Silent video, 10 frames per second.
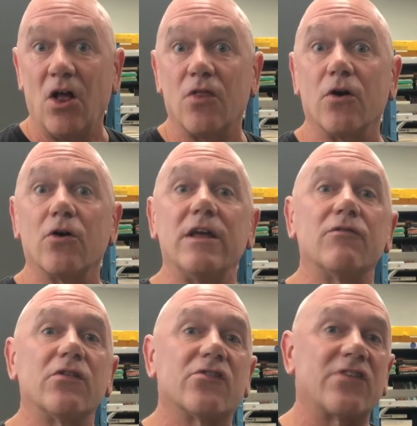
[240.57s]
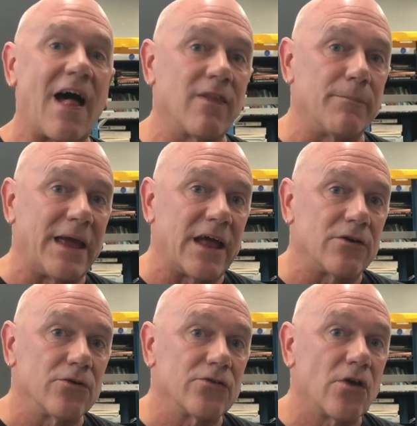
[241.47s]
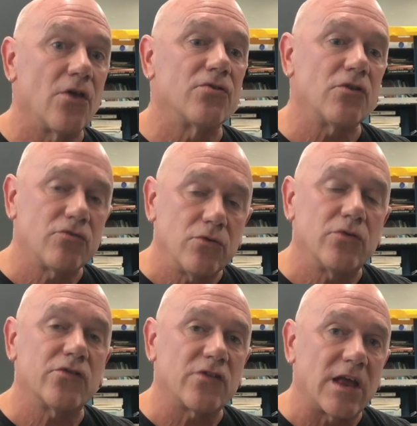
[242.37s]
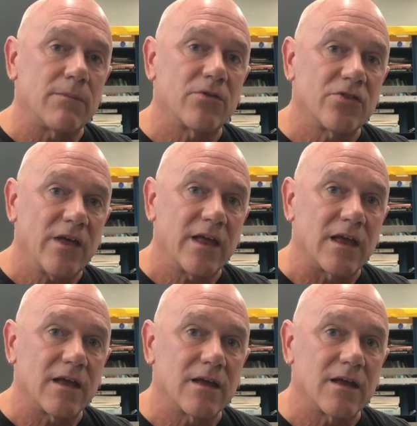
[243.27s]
There are even salamanders that do the same thing.